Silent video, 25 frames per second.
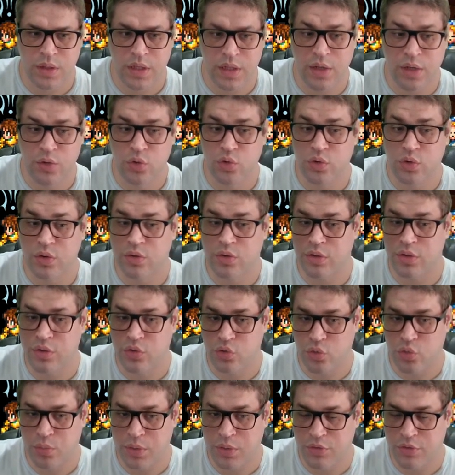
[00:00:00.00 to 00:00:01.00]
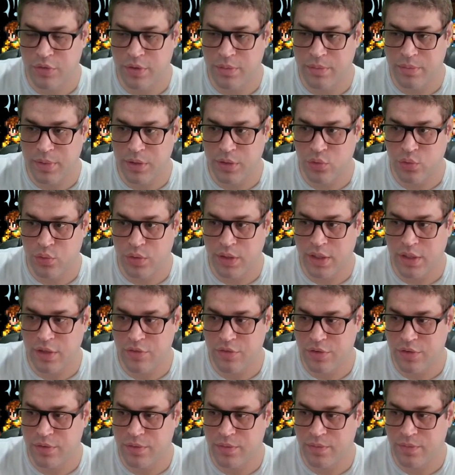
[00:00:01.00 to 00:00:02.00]
And also increase Orbit Bay to
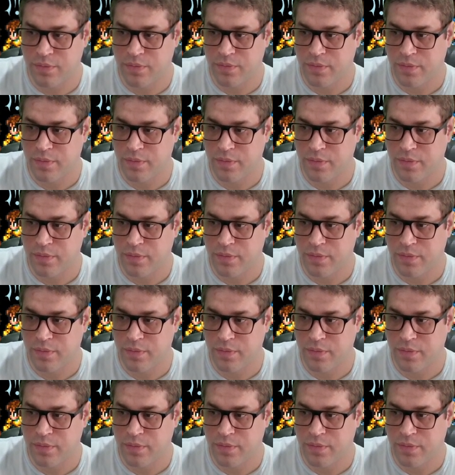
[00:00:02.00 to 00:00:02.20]
11.